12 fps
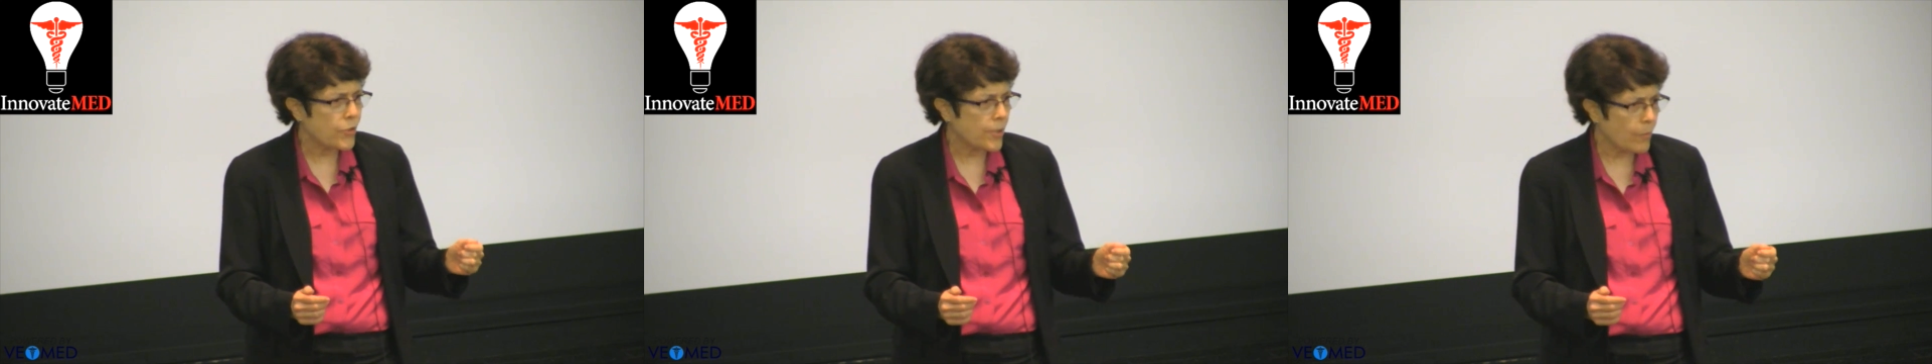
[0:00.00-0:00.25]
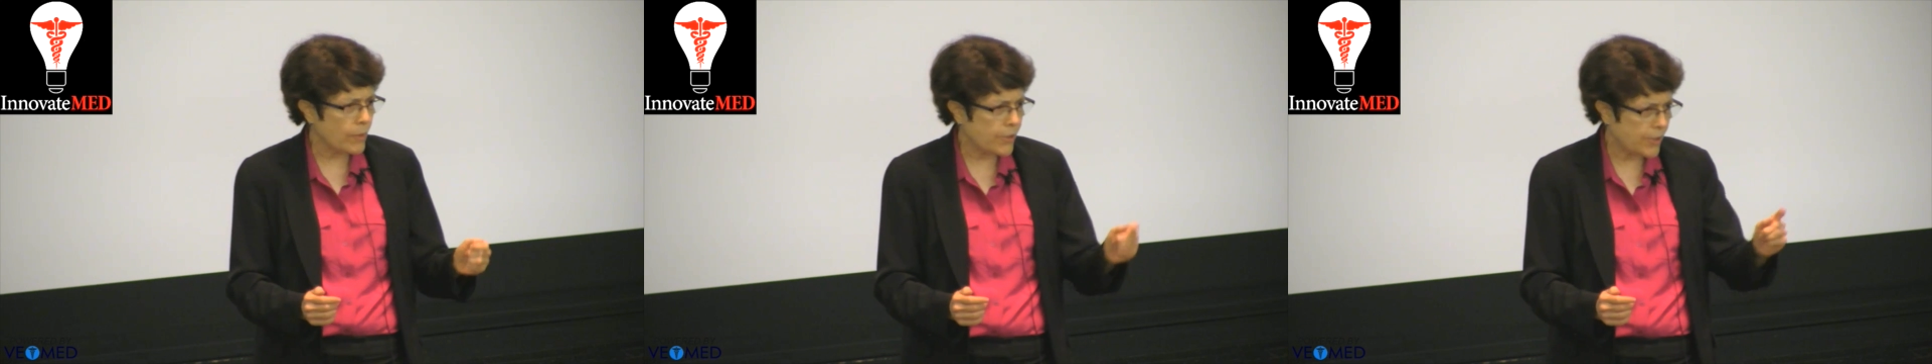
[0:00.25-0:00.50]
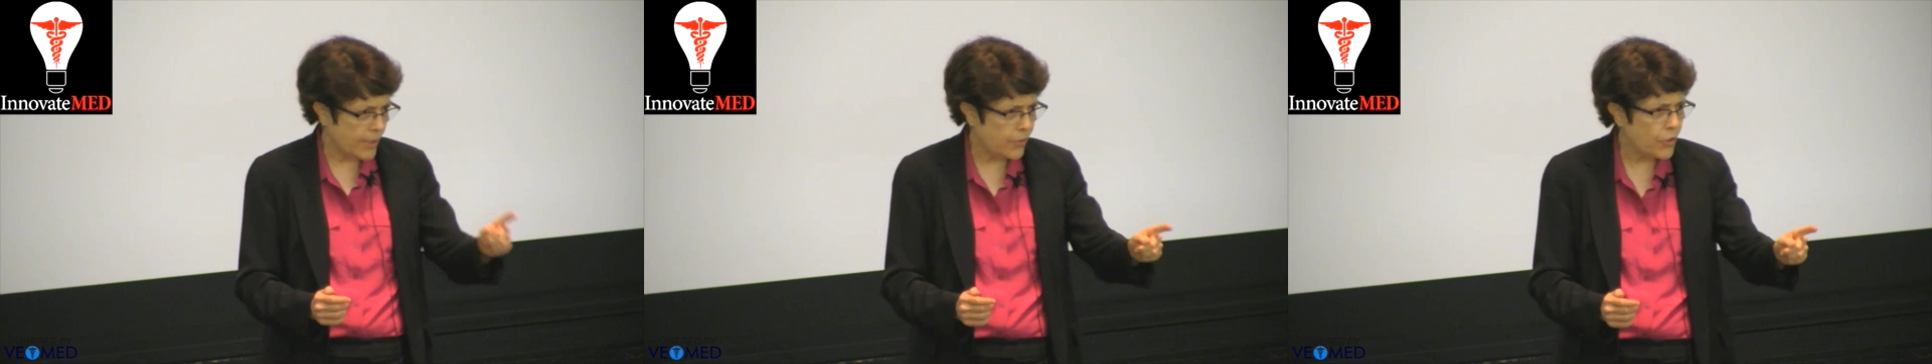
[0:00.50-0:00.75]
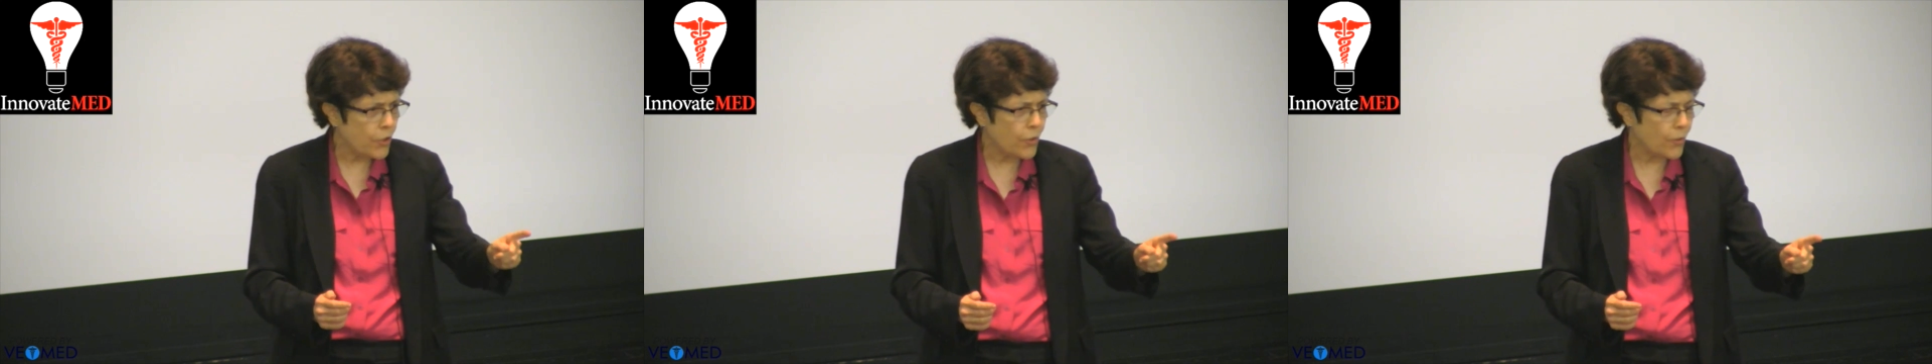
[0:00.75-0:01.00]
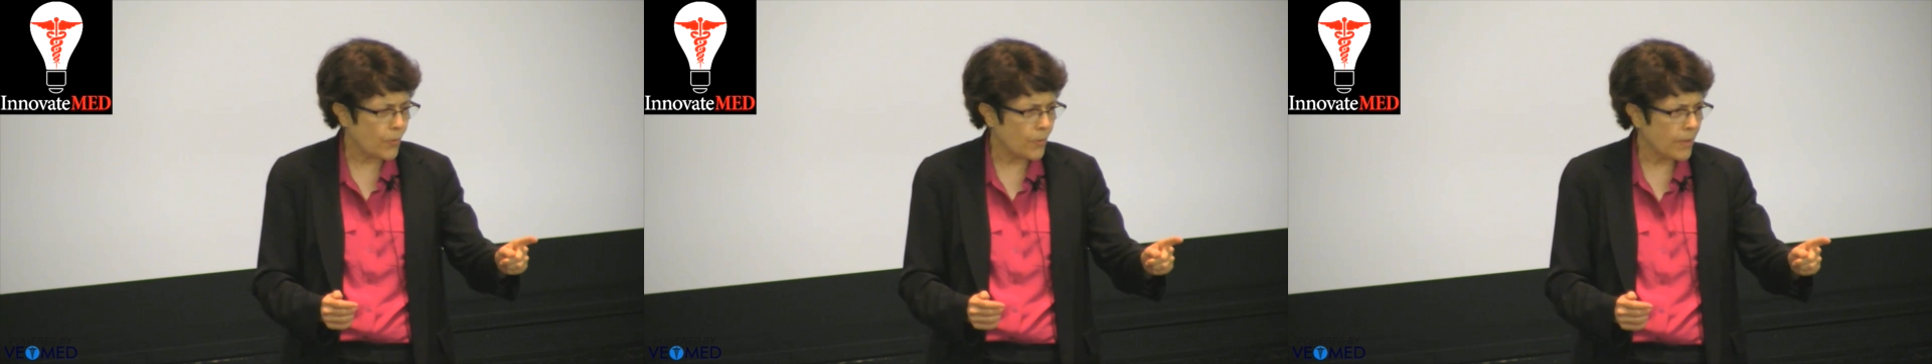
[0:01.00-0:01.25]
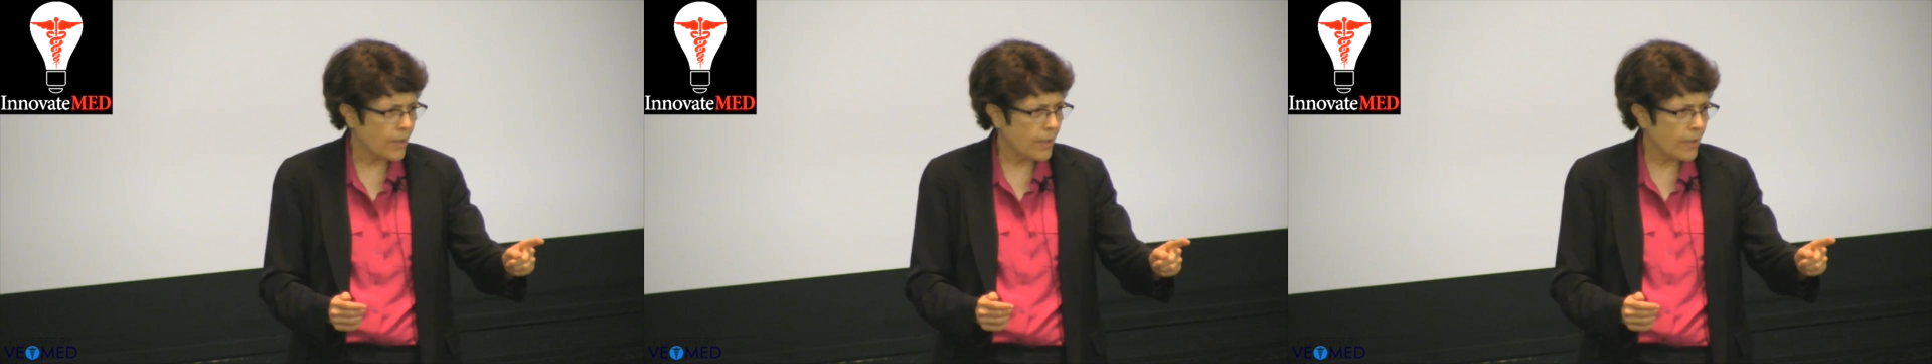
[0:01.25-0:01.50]
someone sees
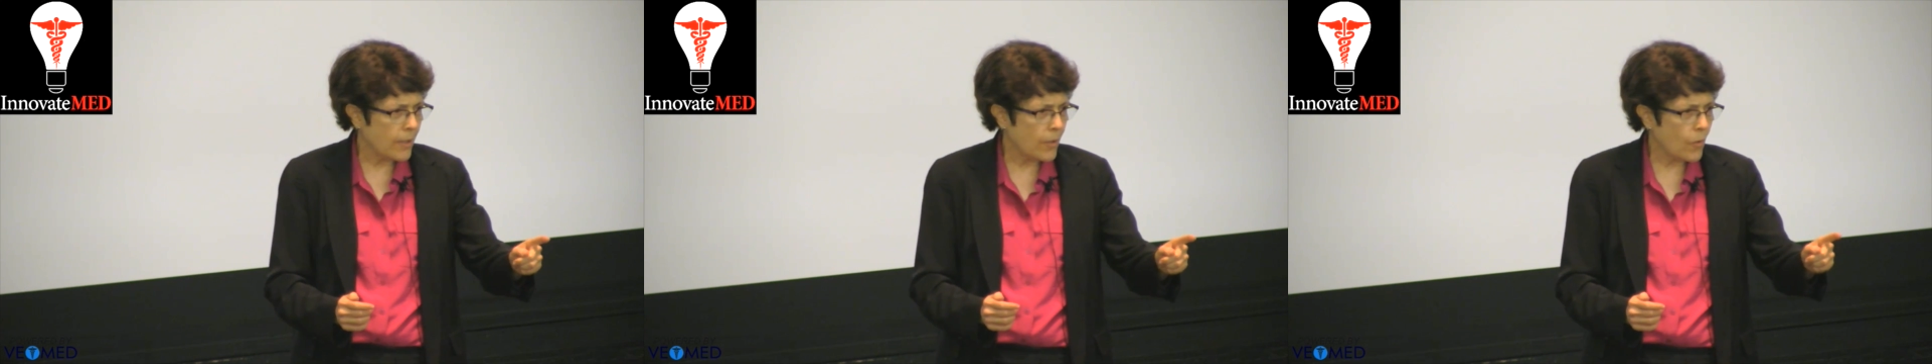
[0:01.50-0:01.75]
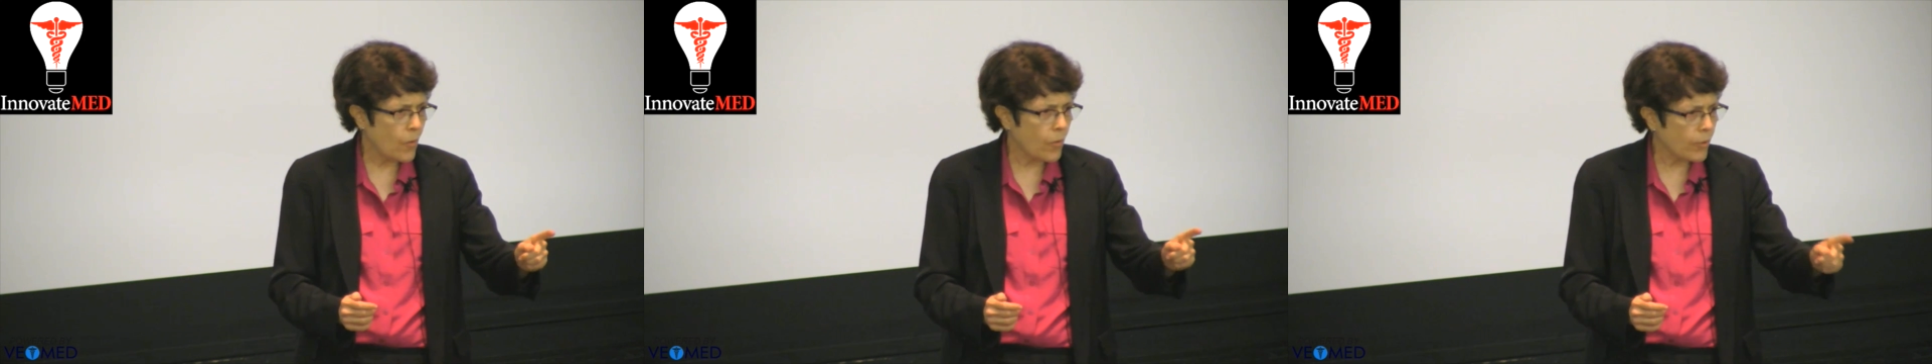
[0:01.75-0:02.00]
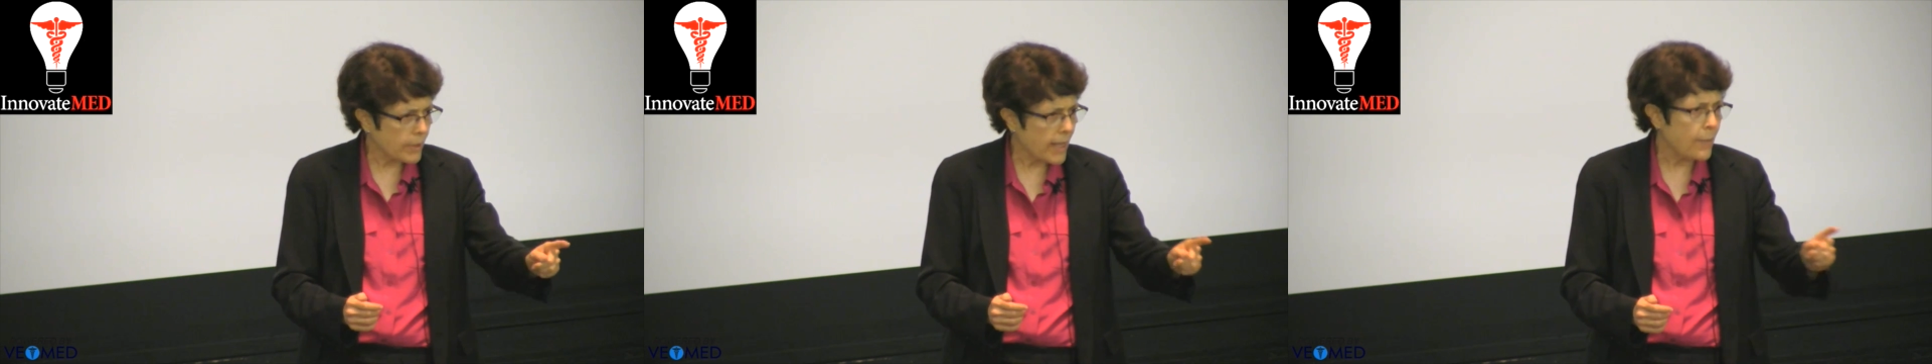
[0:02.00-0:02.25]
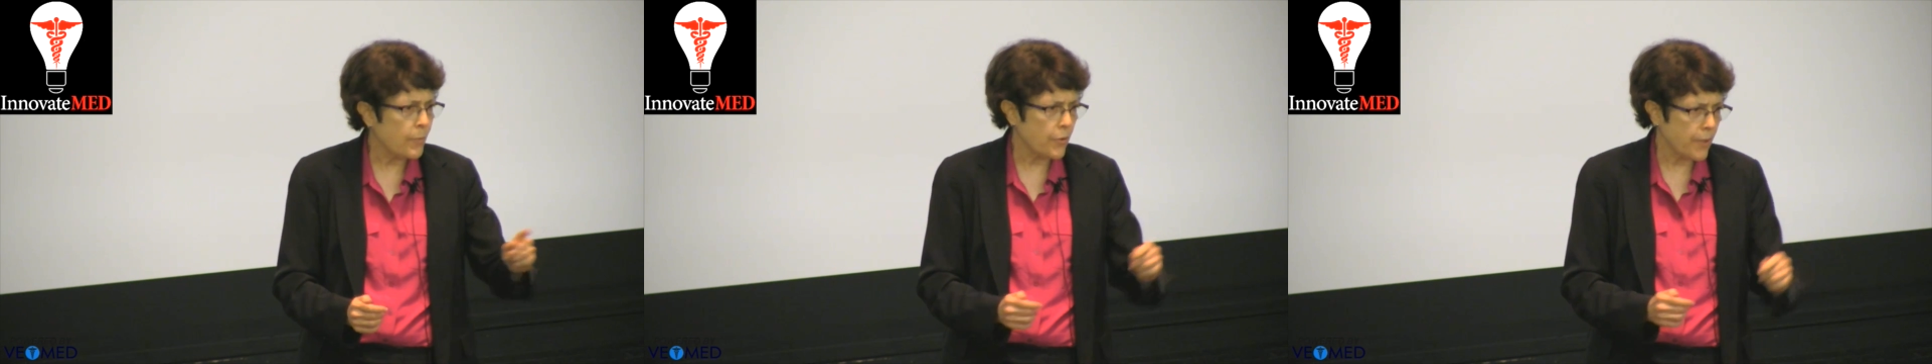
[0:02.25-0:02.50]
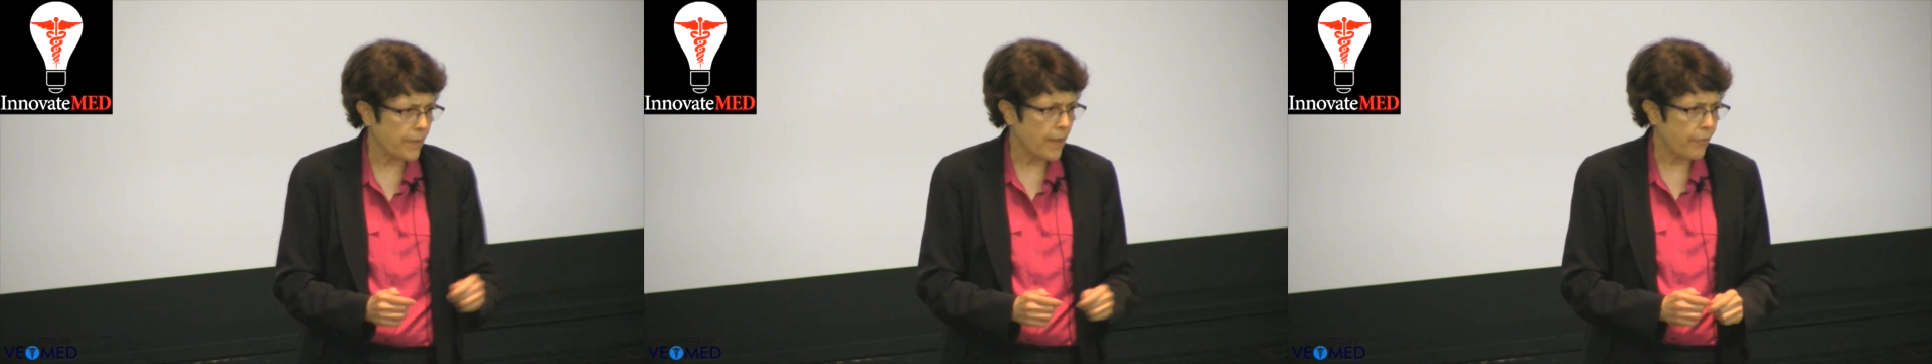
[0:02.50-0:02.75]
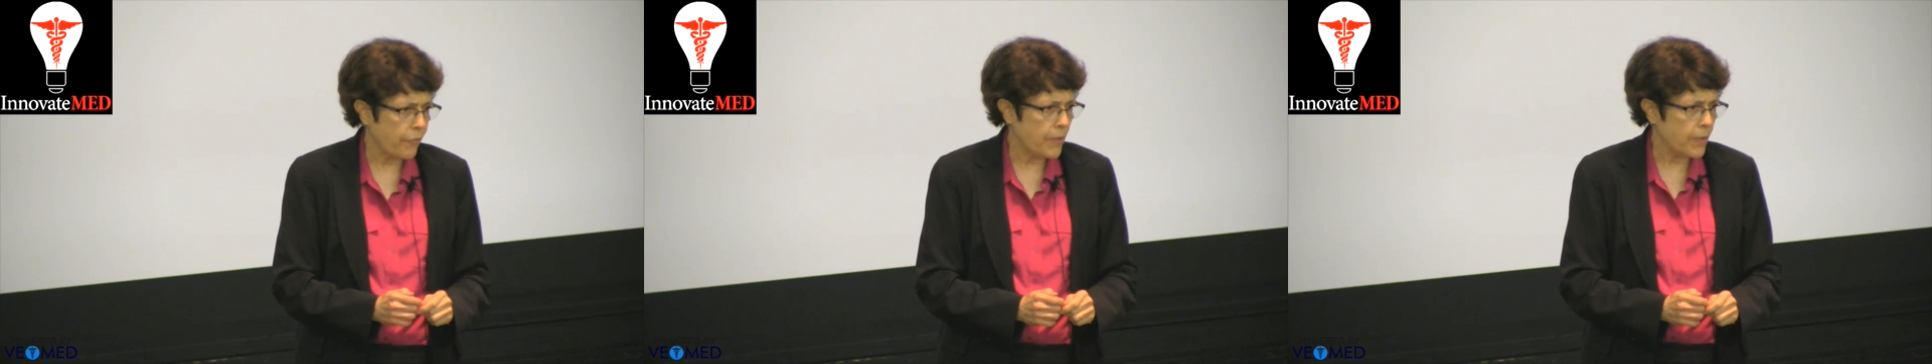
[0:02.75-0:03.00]
you or a label that
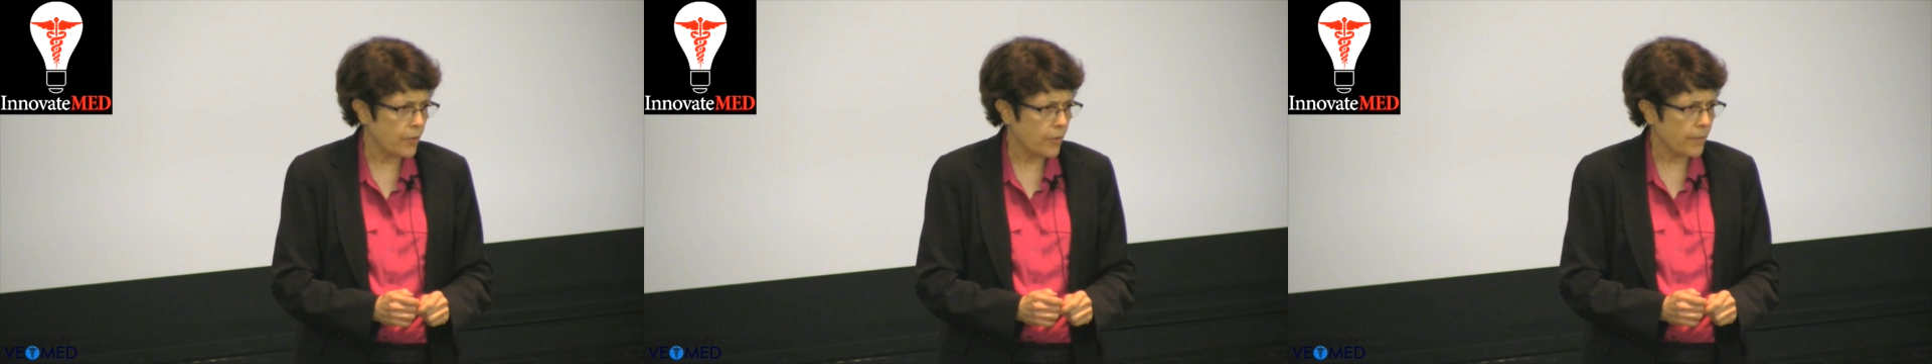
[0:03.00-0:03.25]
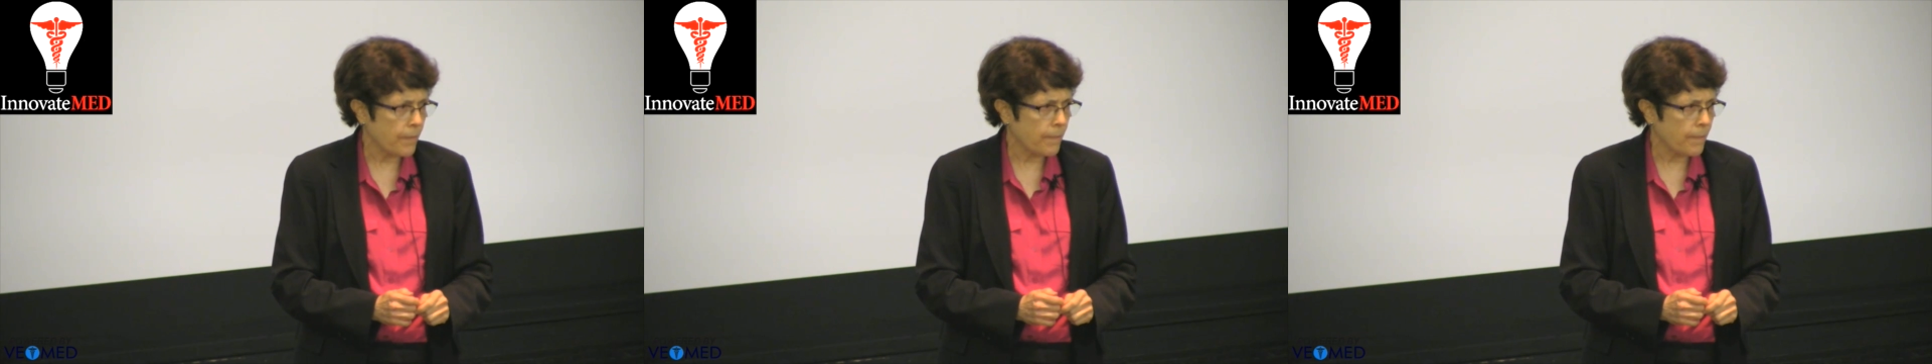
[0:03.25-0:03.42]
they fear.